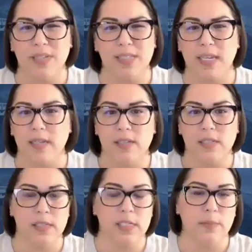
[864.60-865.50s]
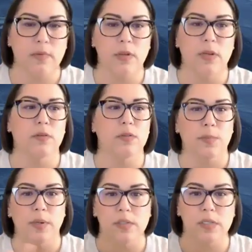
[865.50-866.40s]
seen in some of the notes are
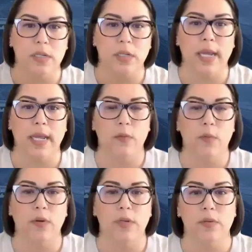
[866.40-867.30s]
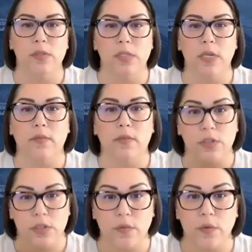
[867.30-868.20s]
posted online that we're using
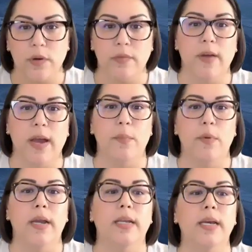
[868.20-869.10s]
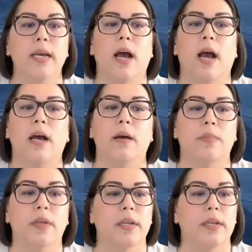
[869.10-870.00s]
version 4 of the fabric,
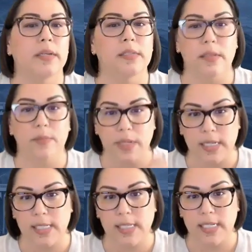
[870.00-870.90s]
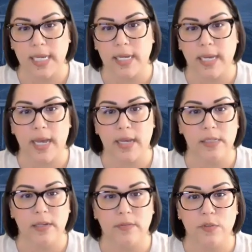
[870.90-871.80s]
that it is the BDC data as
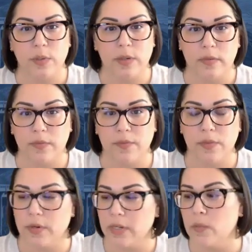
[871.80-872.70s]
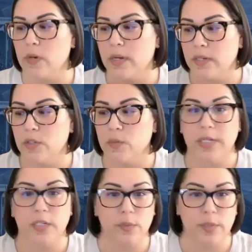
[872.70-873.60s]
of
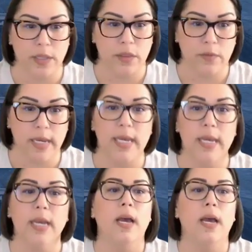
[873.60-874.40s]
12/31/2023.